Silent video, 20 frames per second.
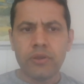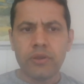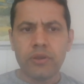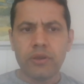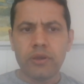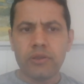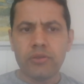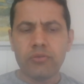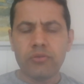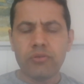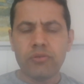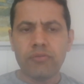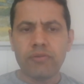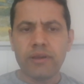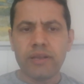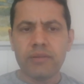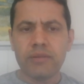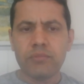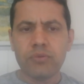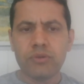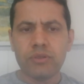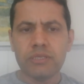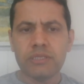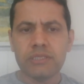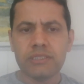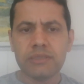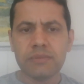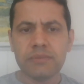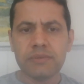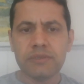You will find more than
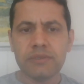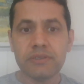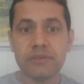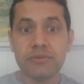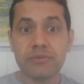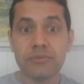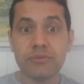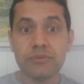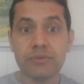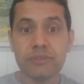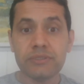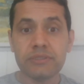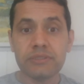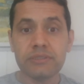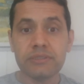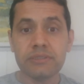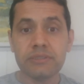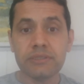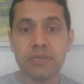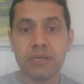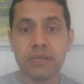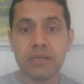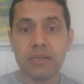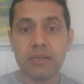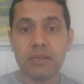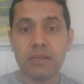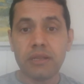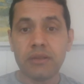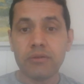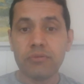700 questions,
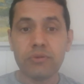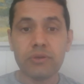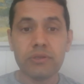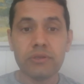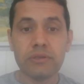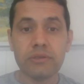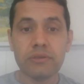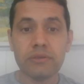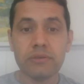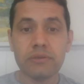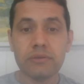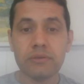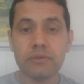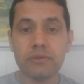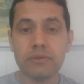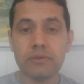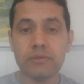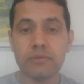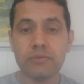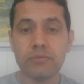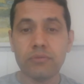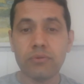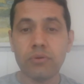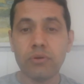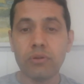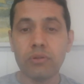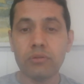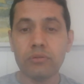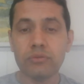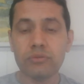and I went through
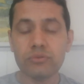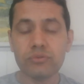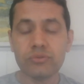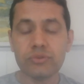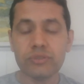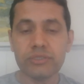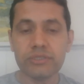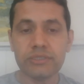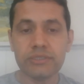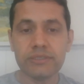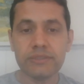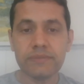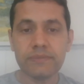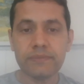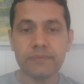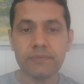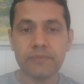all those questions.